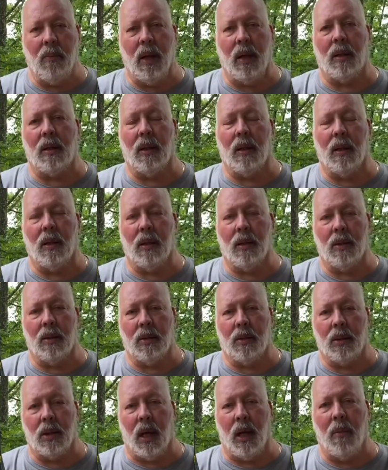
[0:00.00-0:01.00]
method as
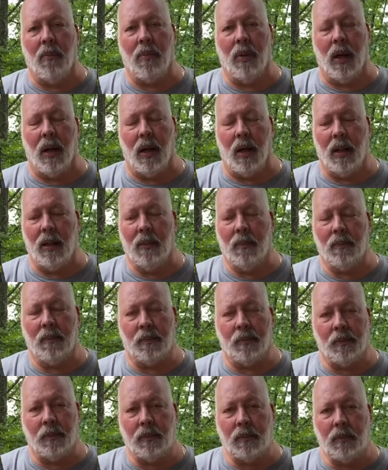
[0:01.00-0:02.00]
champagne.
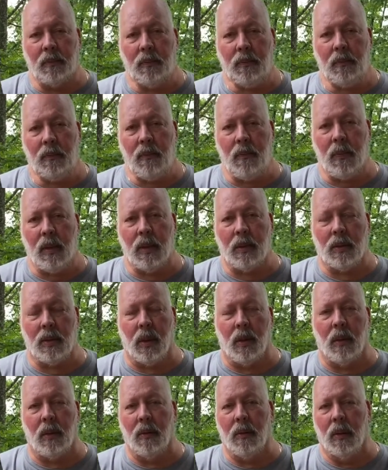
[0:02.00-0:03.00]

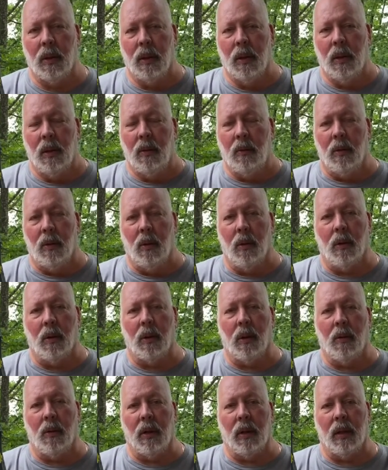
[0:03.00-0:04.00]
So we won't
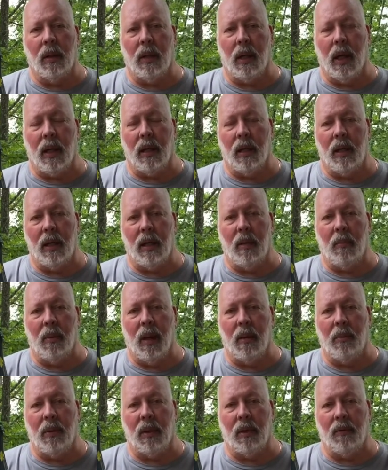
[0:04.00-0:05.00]
go into that here.
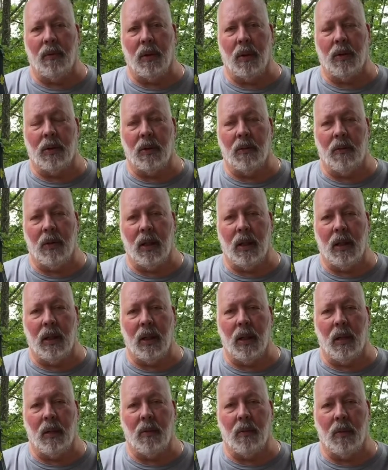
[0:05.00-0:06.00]
Maybe in a future
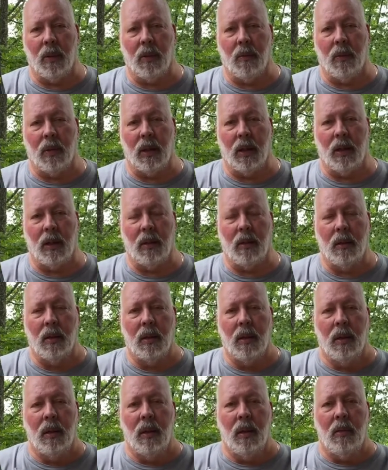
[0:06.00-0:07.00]
video we will.
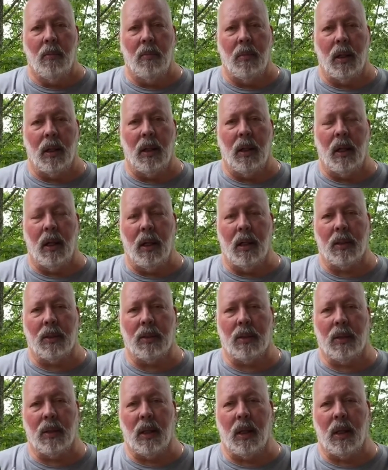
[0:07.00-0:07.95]
But it's